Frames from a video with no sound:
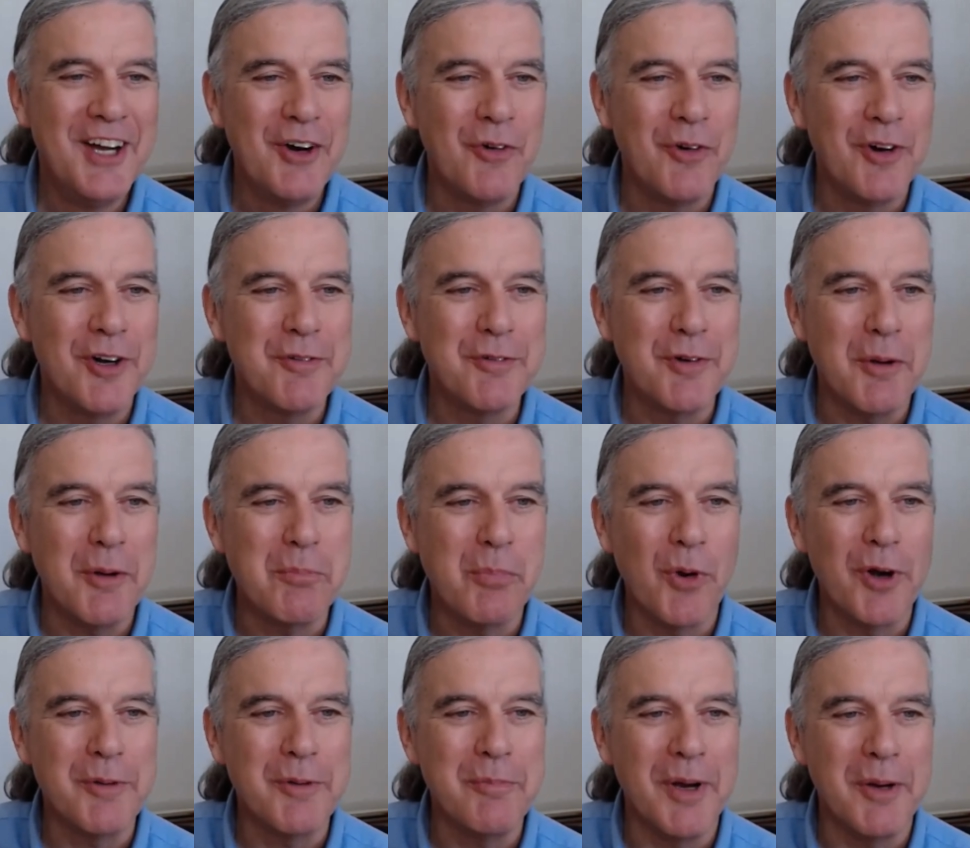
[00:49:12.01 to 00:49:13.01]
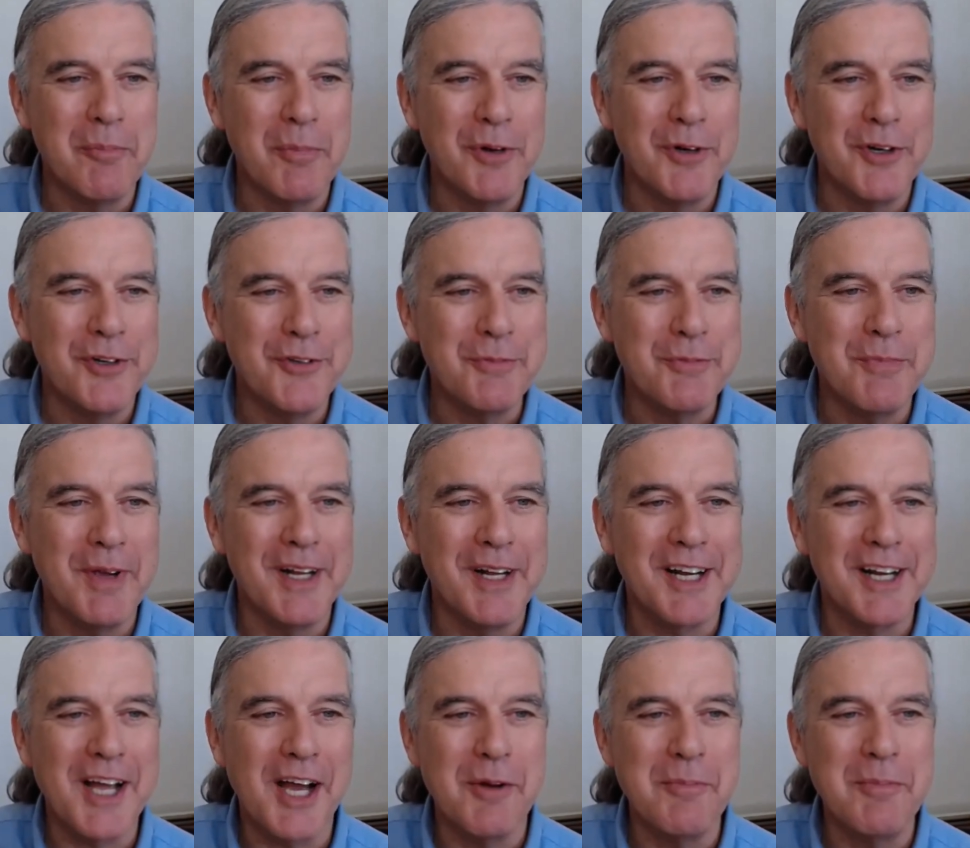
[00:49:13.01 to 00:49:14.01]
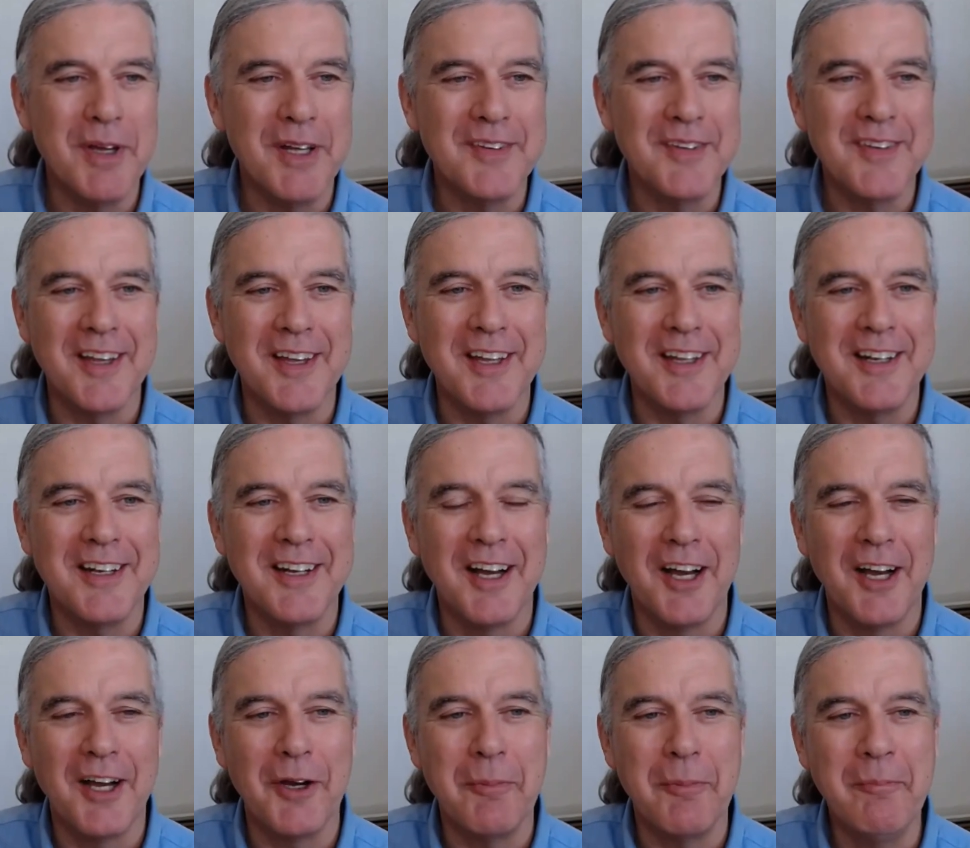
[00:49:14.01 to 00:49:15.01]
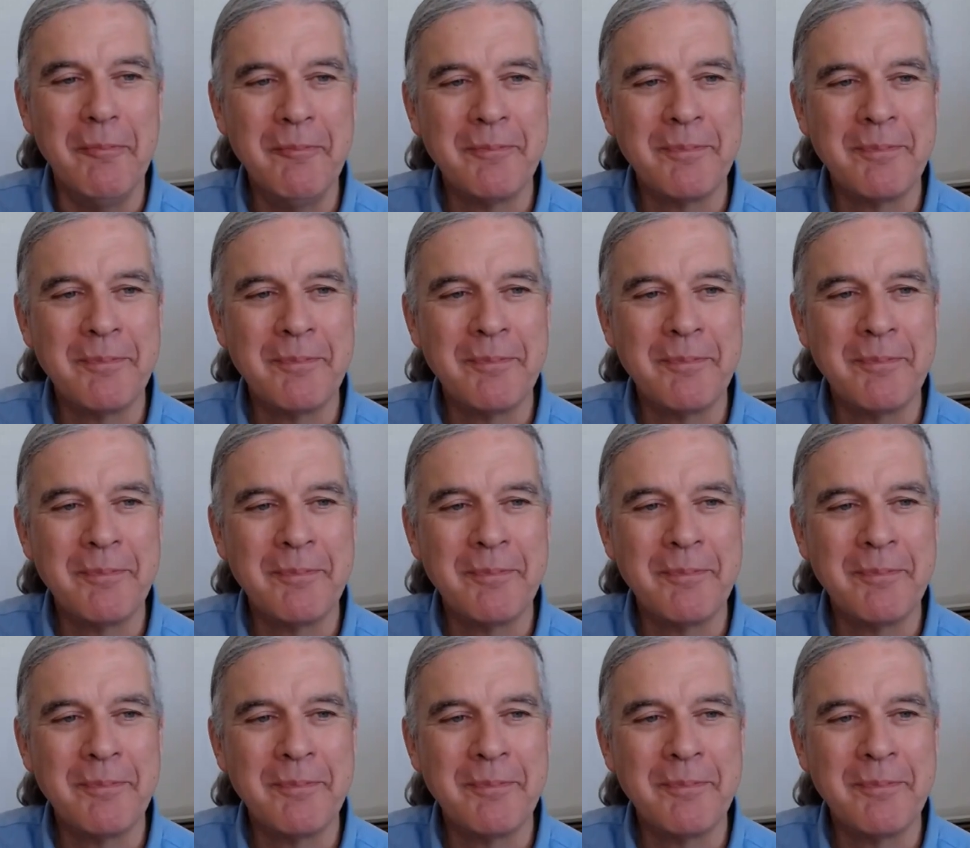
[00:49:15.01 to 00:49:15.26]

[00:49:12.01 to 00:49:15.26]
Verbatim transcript: One of our board members made a comment that um,